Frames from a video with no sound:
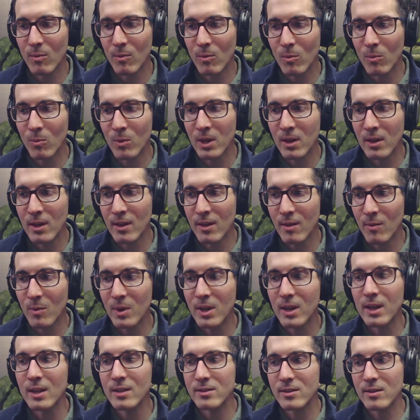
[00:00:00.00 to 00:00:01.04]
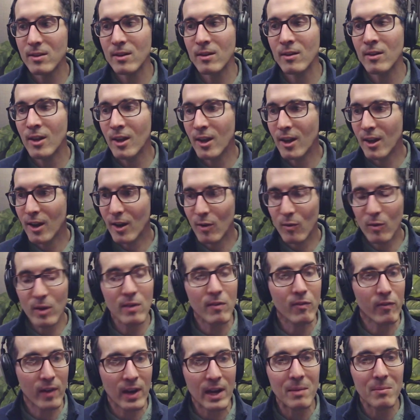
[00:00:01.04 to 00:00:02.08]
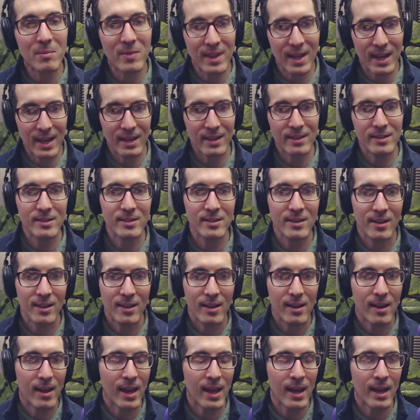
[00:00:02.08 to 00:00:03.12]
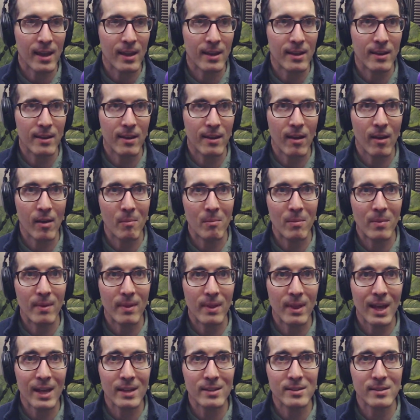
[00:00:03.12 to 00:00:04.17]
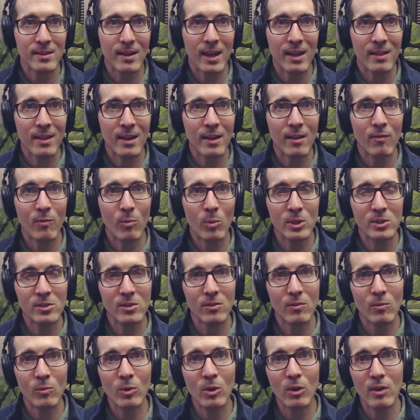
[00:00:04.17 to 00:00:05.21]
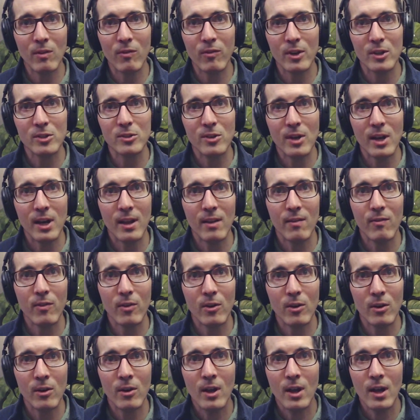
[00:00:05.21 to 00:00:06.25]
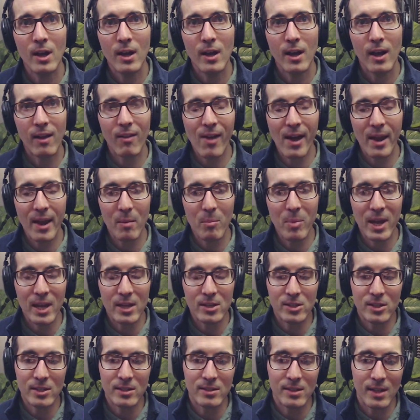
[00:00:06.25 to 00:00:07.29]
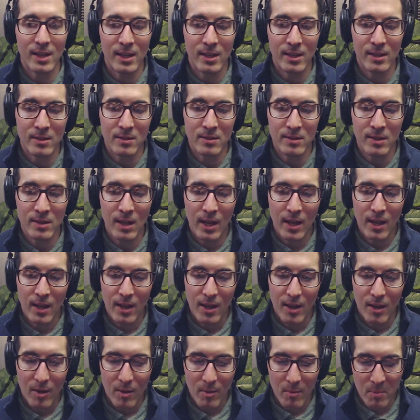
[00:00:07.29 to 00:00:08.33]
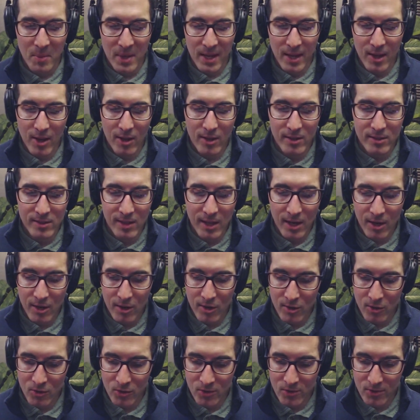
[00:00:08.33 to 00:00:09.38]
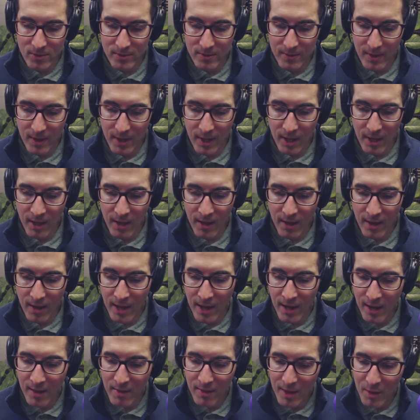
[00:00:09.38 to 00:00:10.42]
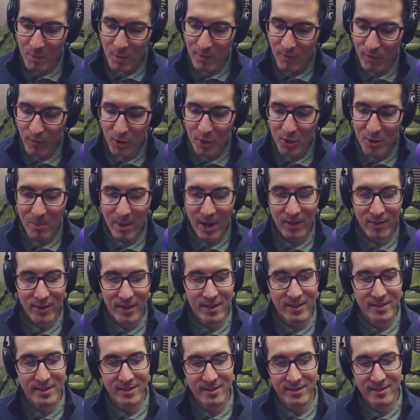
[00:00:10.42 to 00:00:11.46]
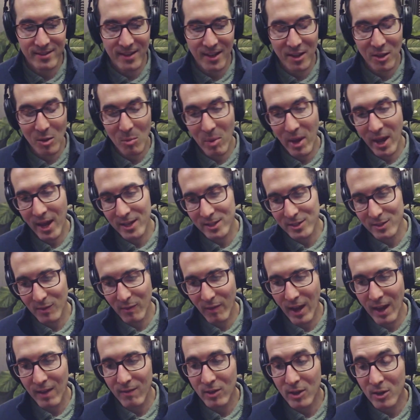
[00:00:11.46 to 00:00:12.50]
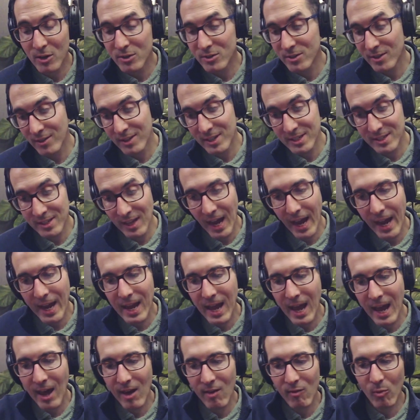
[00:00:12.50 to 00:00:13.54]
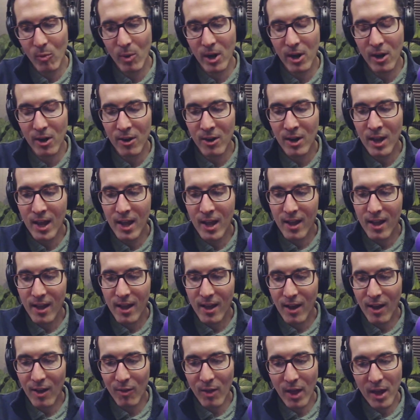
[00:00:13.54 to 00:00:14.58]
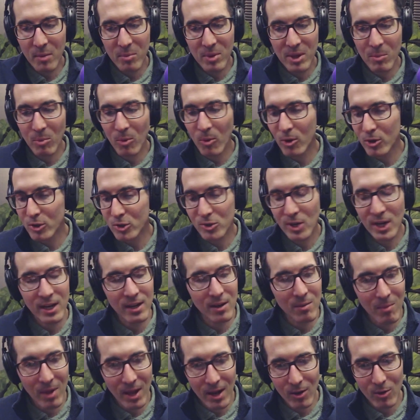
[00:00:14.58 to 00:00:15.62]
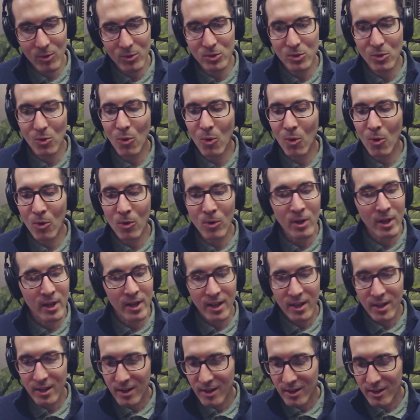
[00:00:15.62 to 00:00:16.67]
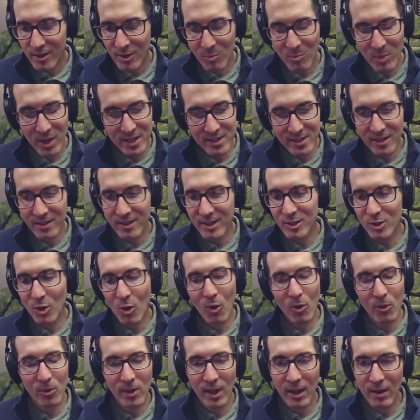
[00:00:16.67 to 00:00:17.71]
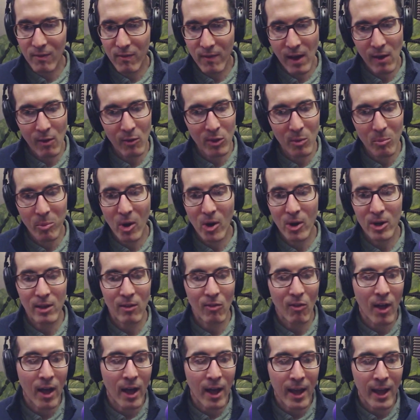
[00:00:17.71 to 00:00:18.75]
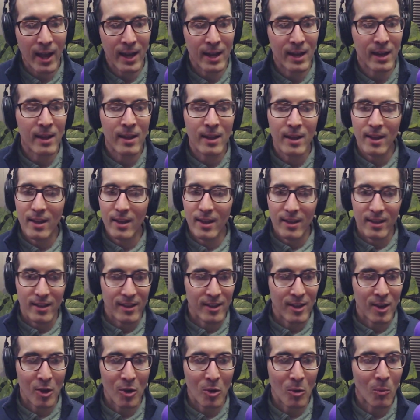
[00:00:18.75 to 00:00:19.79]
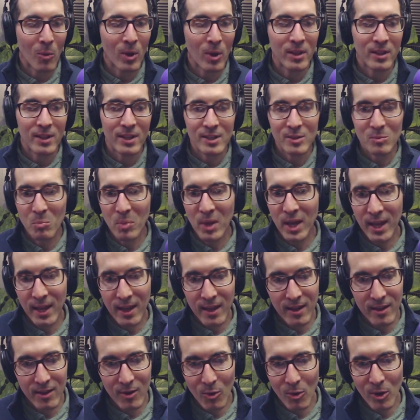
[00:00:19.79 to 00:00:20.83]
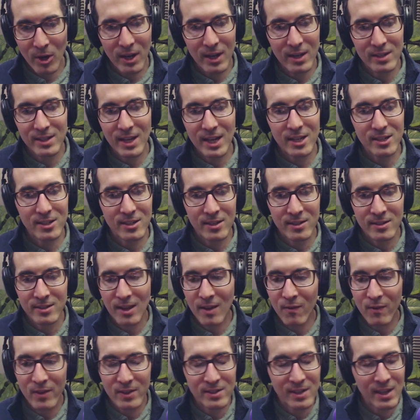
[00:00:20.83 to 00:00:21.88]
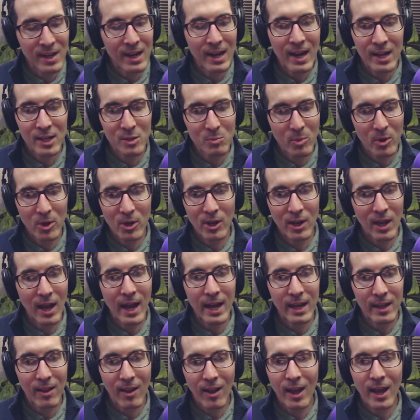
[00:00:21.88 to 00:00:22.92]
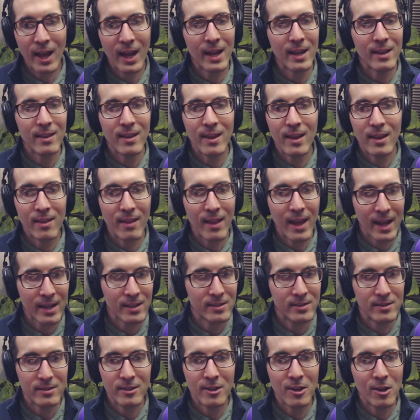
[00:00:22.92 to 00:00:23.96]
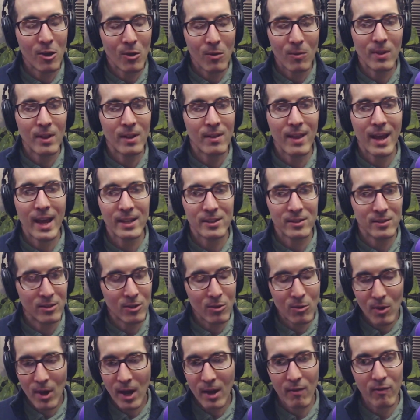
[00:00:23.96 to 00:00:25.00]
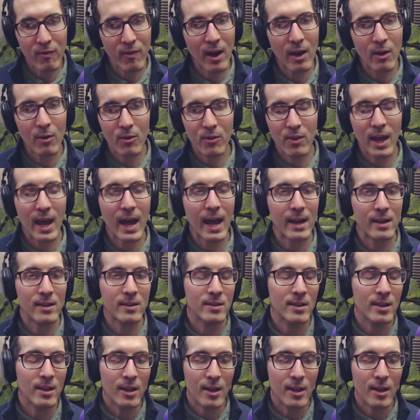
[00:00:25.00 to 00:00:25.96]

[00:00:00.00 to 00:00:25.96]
we need to reframe things, and, that's I think what's really frustrating for a lot of patients is because there's and I think we've learned about this in the past 5 years, at least I have, where a lot of people are trained in medical school. You're basically told, like, follow the party line, what these big organizations, if it's in an expert guideline, then that's you gotta follow that.